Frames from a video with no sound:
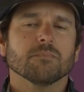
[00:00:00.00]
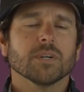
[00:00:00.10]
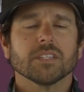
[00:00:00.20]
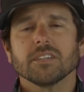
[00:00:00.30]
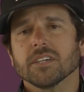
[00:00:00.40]

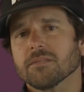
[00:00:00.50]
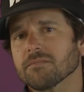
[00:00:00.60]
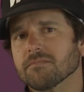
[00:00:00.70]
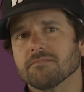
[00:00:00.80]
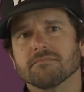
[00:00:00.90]
But, you know,
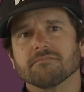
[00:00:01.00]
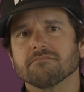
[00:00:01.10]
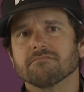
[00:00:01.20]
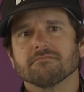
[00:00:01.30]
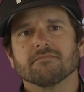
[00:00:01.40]

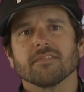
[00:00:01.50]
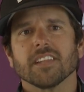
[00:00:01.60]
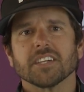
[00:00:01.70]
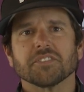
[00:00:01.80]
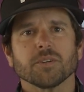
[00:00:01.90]

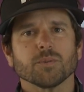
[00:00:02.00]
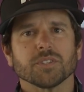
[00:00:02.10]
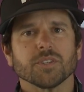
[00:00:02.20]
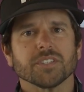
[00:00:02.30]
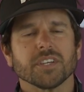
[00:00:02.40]
last year was
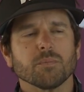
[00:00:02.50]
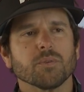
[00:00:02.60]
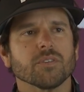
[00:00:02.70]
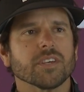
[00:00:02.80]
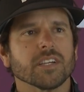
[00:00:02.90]
a good
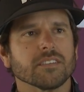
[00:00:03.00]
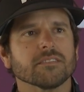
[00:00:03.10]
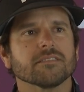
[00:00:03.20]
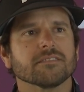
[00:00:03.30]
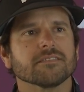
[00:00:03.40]
example that
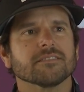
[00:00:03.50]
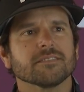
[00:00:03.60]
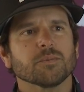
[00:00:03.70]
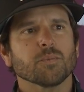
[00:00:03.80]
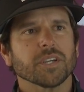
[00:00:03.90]

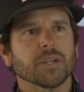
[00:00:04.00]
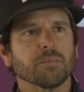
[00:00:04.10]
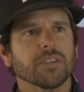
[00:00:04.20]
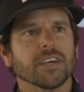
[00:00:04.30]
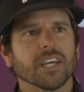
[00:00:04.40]
we can
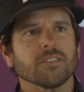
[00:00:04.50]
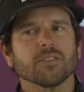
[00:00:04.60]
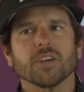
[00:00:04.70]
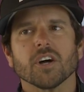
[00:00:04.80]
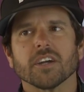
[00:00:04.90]
be that
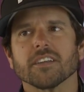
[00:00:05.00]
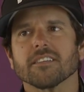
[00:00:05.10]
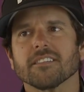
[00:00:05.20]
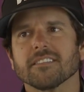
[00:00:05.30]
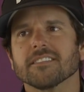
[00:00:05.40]
underdog
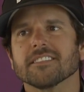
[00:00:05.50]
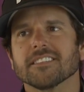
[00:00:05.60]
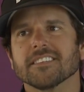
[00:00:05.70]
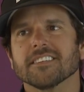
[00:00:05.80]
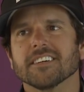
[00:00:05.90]

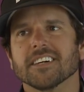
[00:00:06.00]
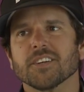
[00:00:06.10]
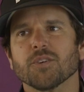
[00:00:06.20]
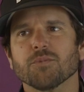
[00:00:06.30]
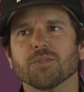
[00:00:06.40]
and
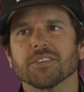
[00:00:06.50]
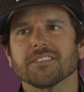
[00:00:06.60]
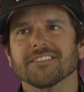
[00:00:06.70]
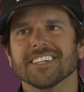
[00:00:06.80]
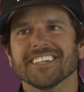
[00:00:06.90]
hopefully
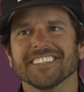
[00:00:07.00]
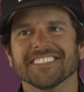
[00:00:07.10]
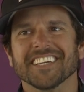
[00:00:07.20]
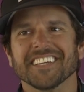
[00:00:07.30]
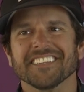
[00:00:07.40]

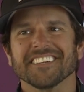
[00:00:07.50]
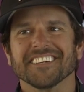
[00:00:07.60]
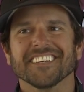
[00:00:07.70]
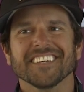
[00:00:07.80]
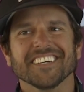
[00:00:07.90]
take
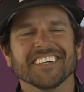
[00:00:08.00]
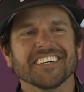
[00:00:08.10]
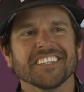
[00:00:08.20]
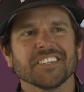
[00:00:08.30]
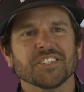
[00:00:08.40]

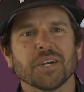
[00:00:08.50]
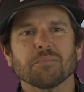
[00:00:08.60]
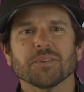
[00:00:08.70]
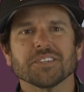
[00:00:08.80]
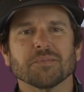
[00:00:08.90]
the
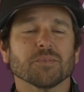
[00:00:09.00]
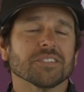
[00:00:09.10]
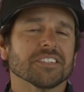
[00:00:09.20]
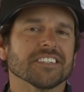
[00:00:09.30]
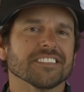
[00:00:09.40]
championship. We'll
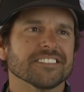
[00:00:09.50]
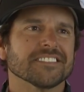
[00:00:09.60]
see.